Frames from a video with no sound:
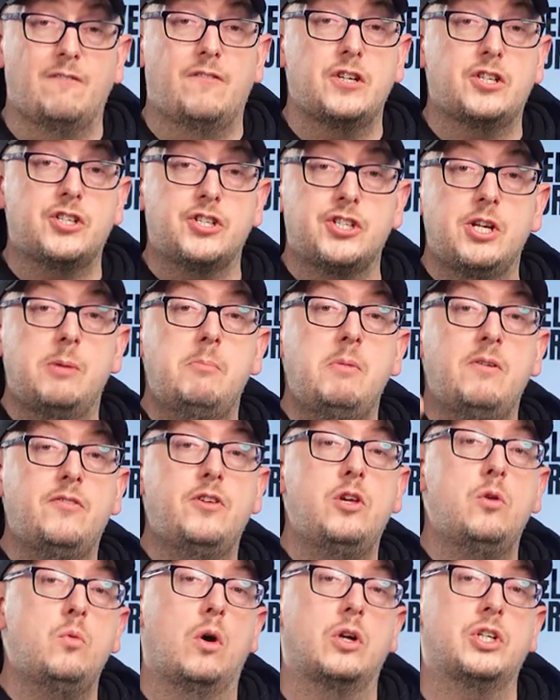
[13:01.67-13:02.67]
For some of
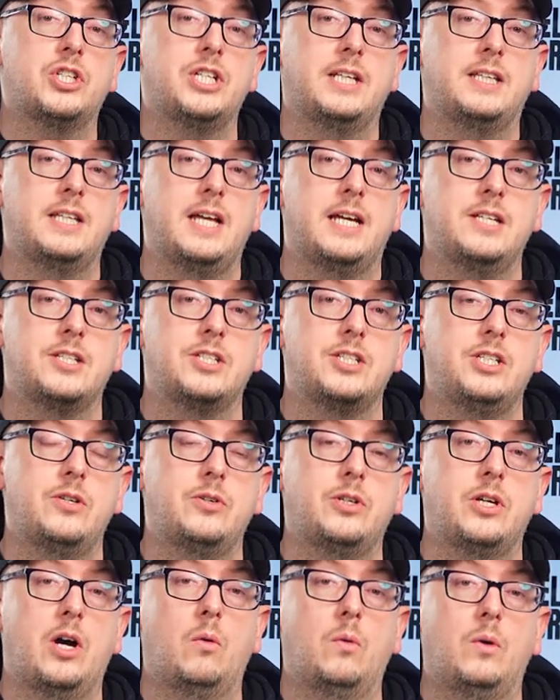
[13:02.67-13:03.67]
you watching this,
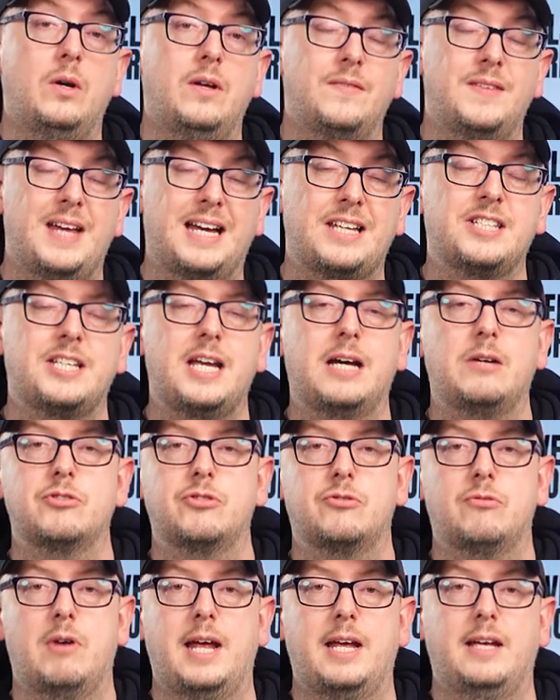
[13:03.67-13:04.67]
you go, that sounds
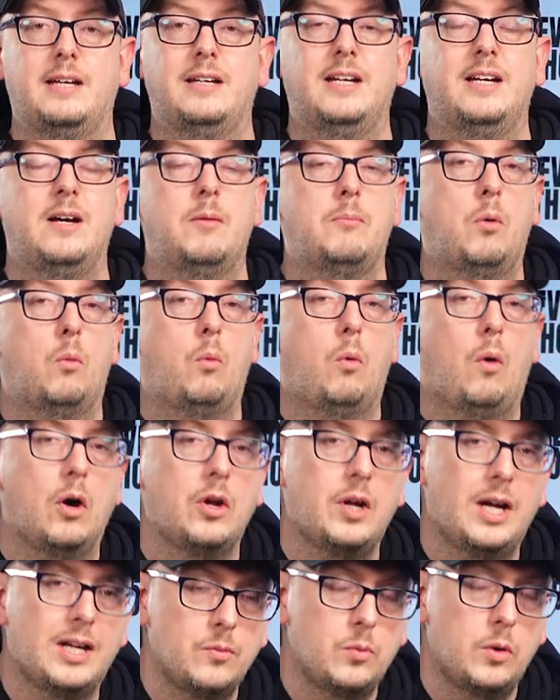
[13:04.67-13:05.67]
great, but
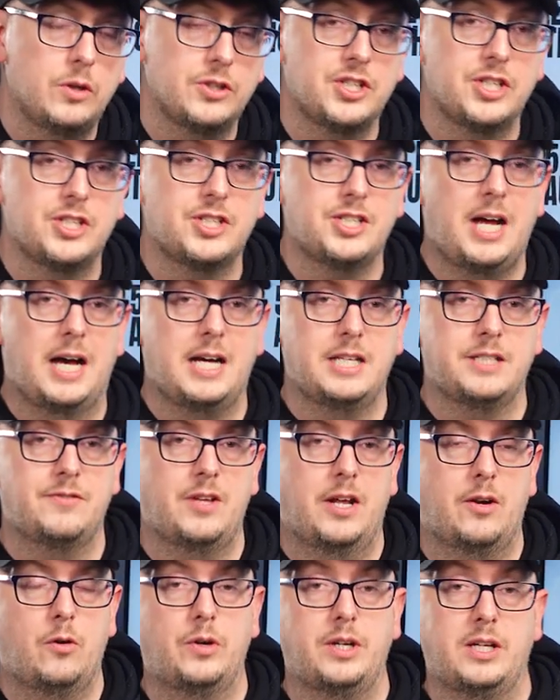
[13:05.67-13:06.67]
what's the size of
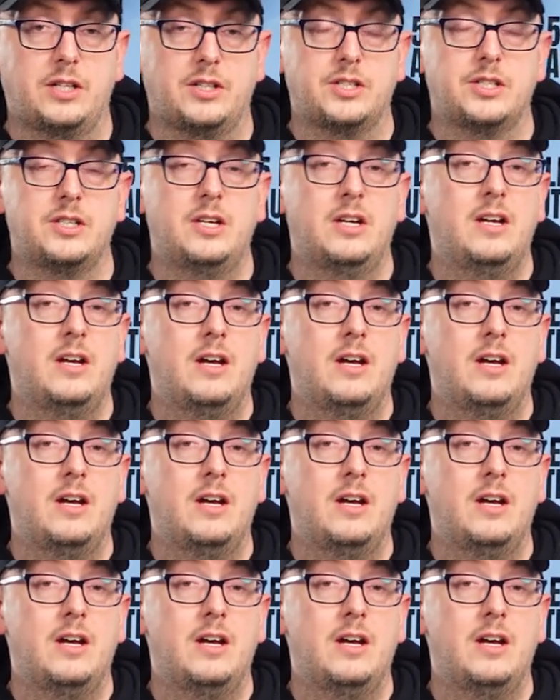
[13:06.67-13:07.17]
that audience?